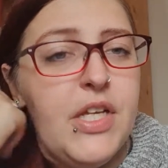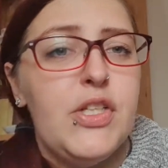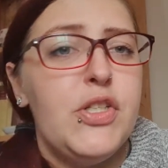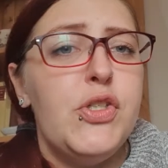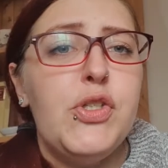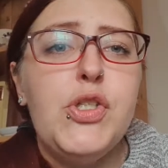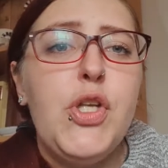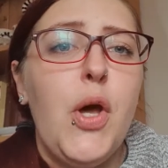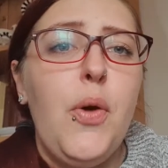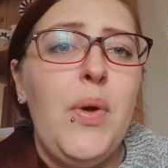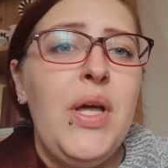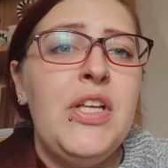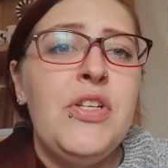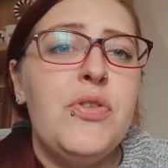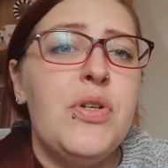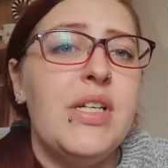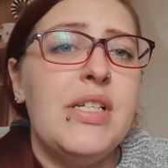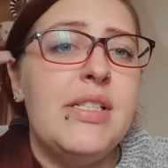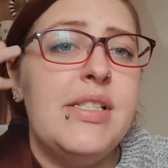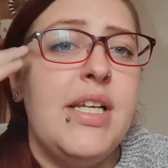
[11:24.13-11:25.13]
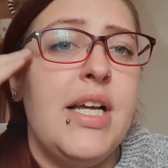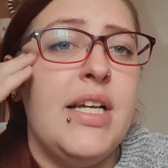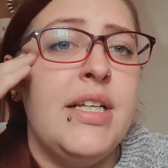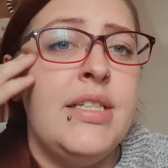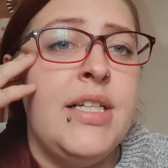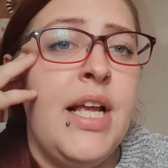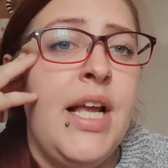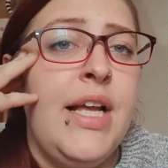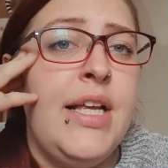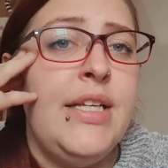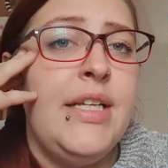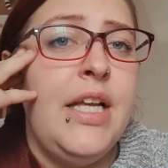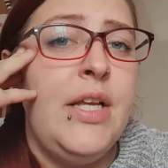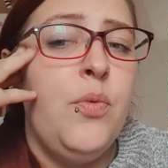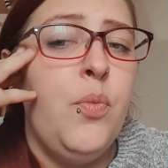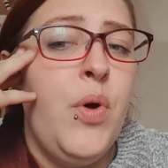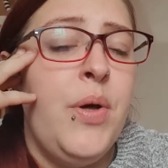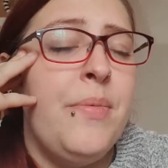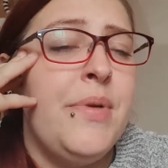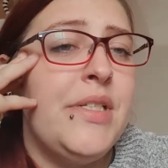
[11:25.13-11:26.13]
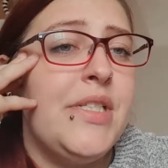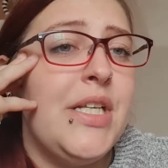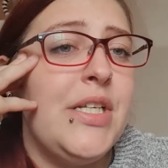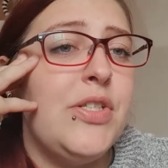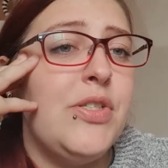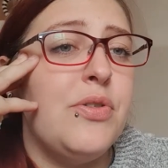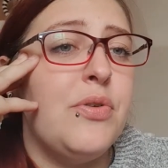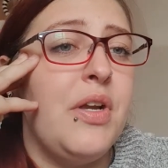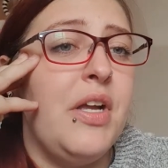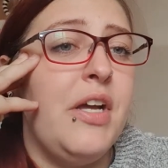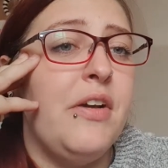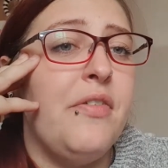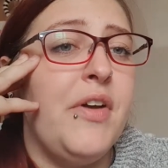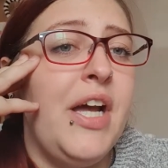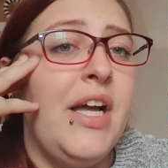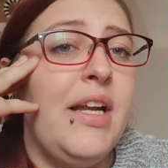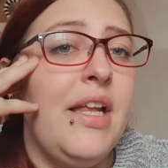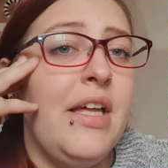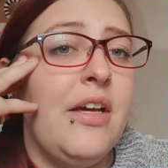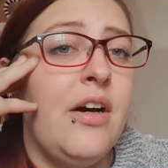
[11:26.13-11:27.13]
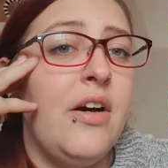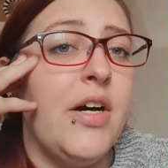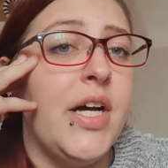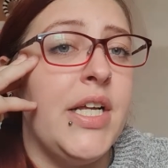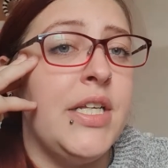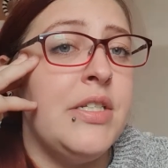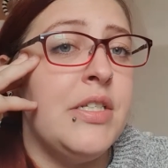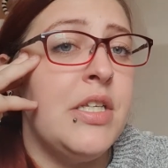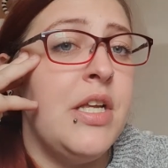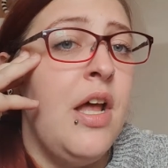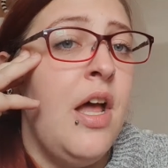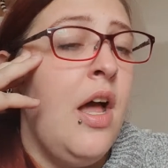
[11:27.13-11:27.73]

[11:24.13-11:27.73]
So interested in women's history of any kind.